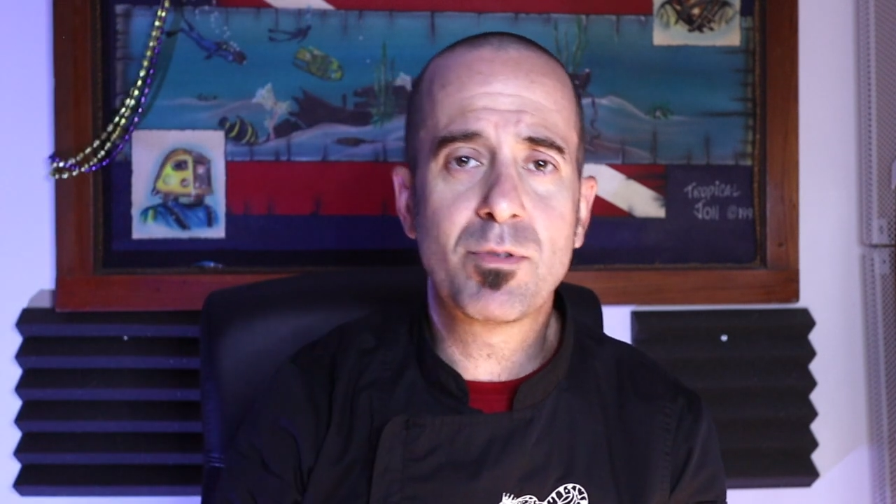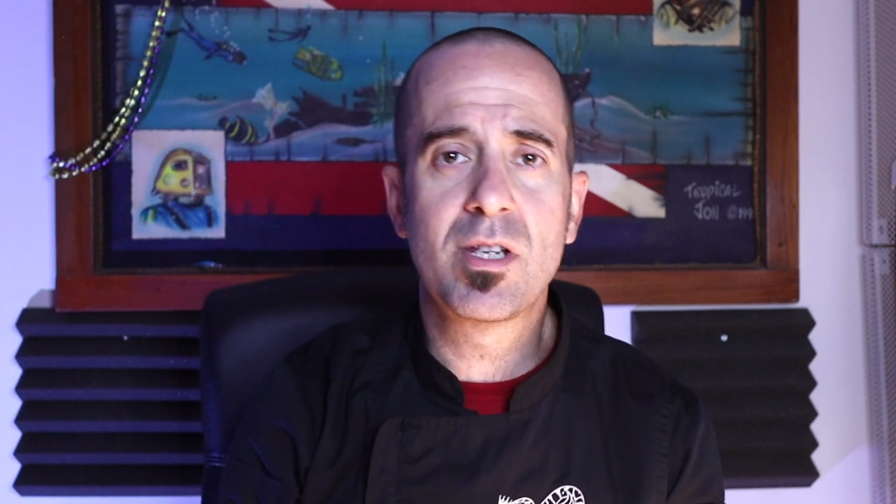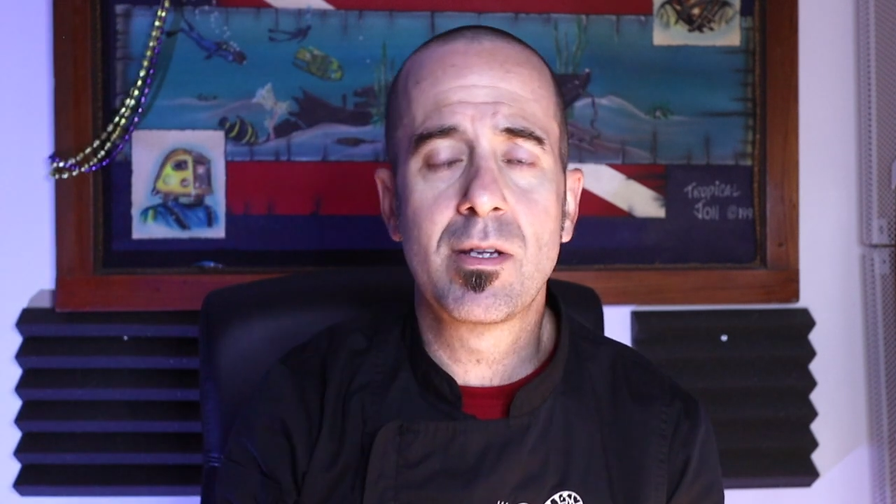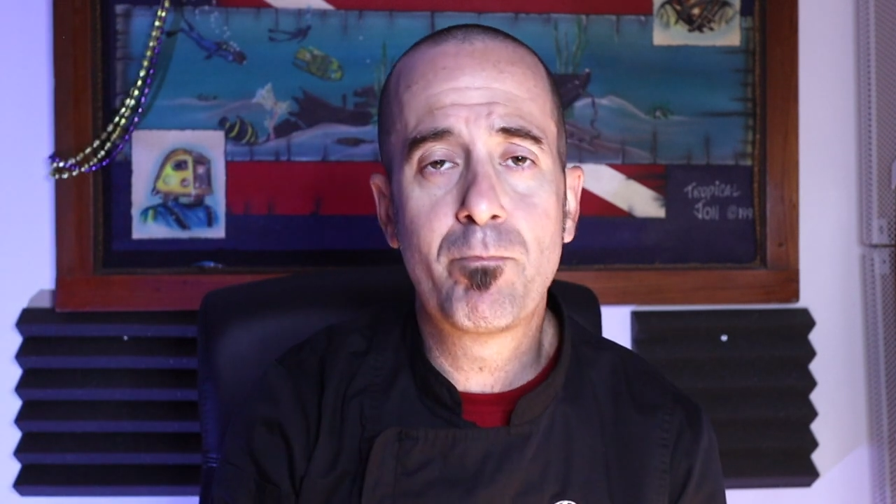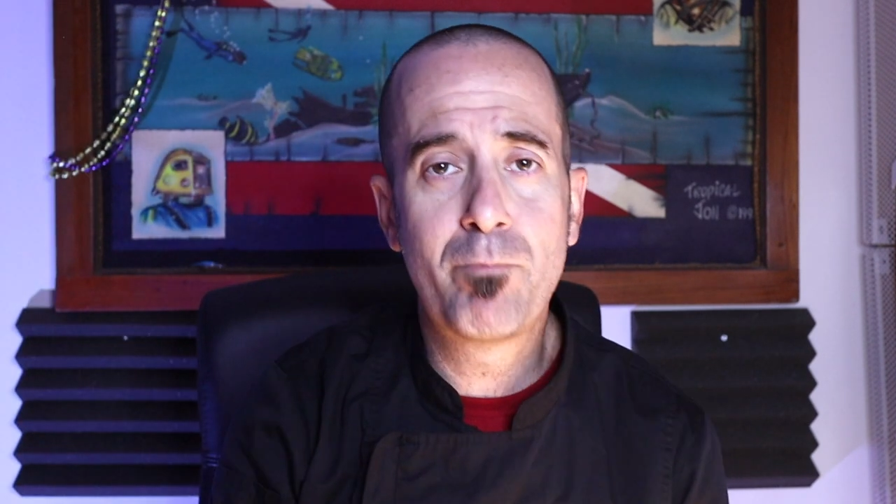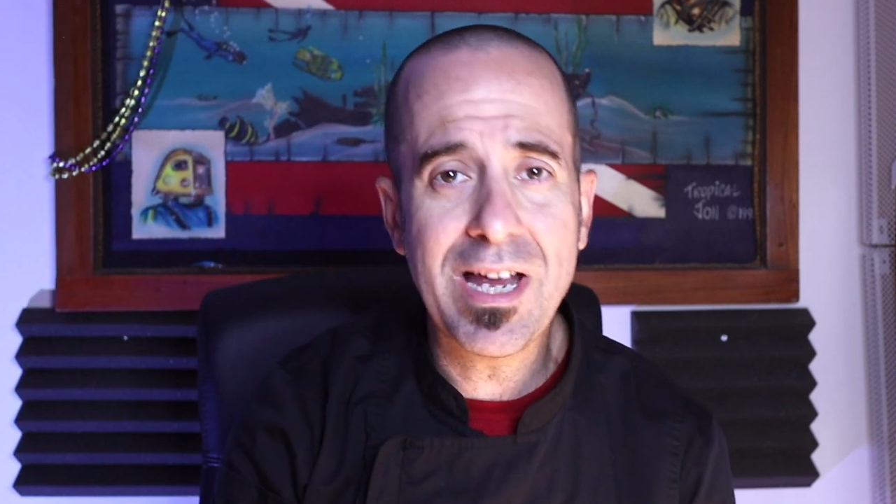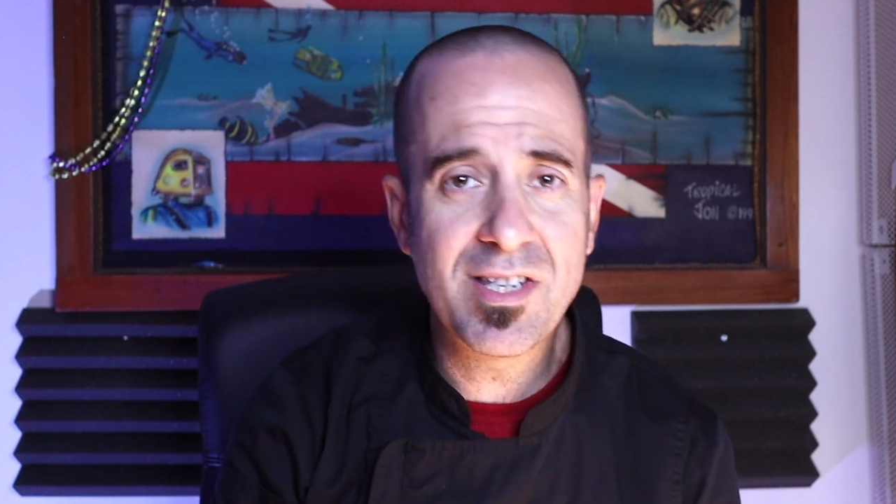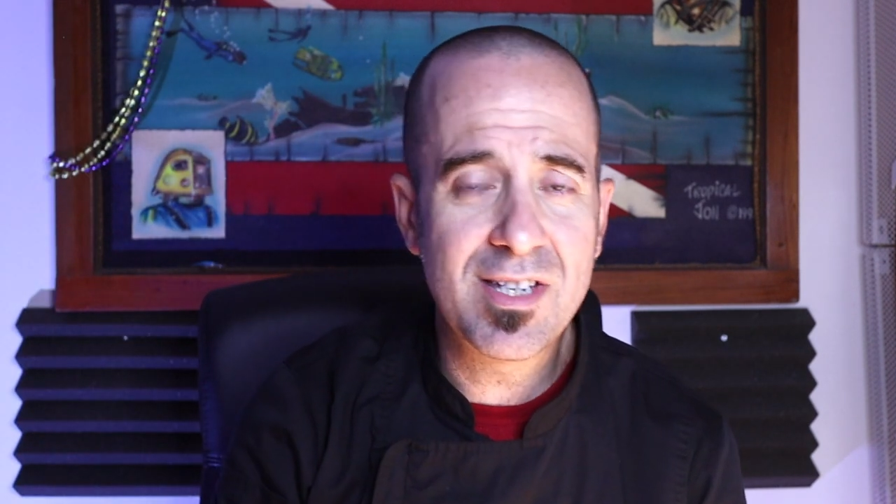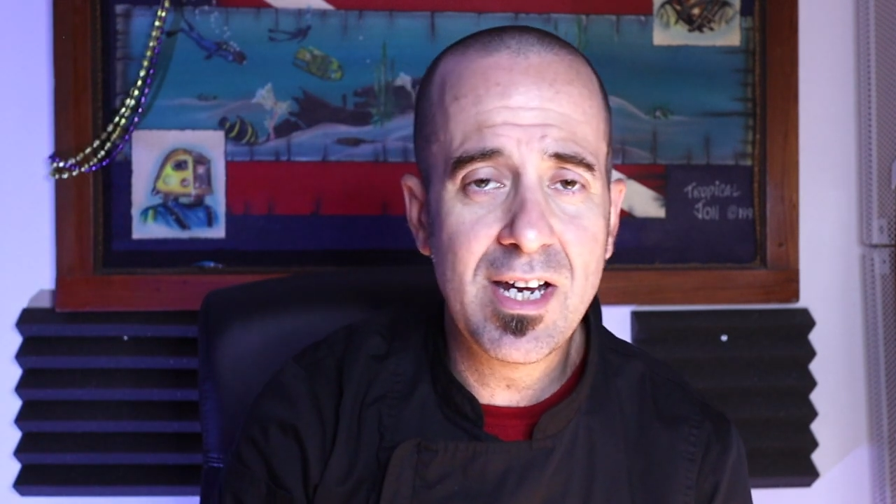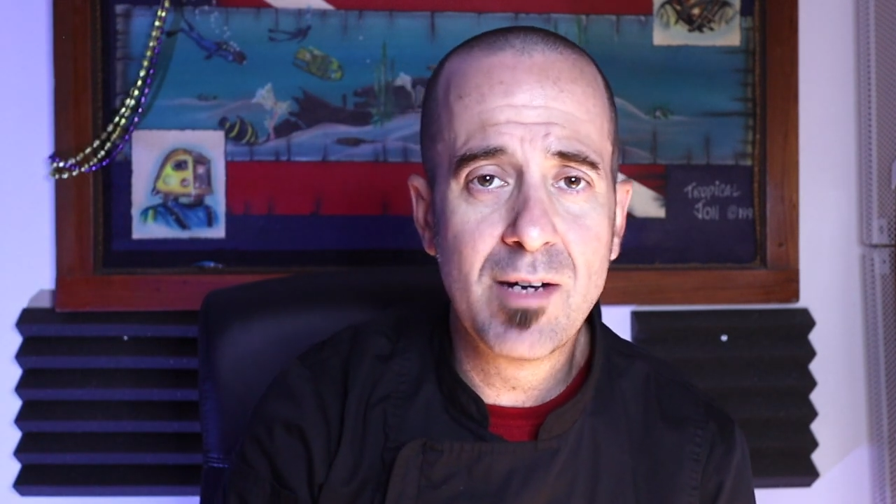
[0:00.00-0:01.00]
to the
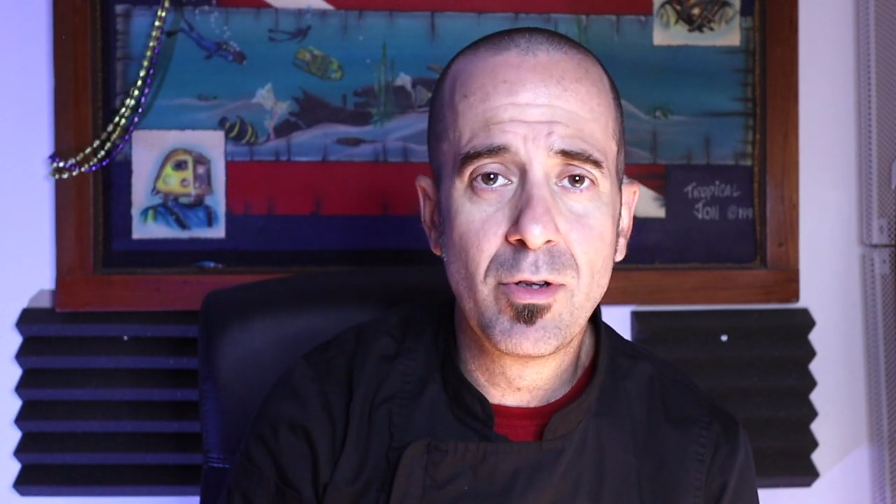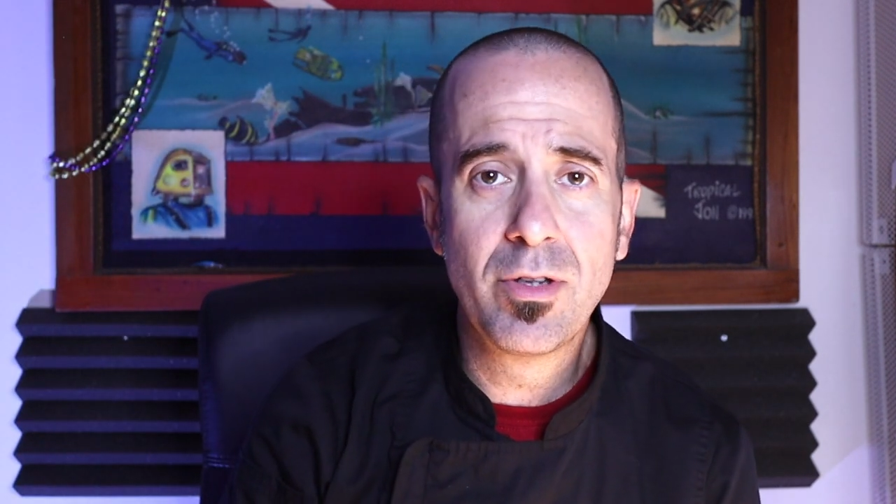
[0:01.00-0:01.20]
best animal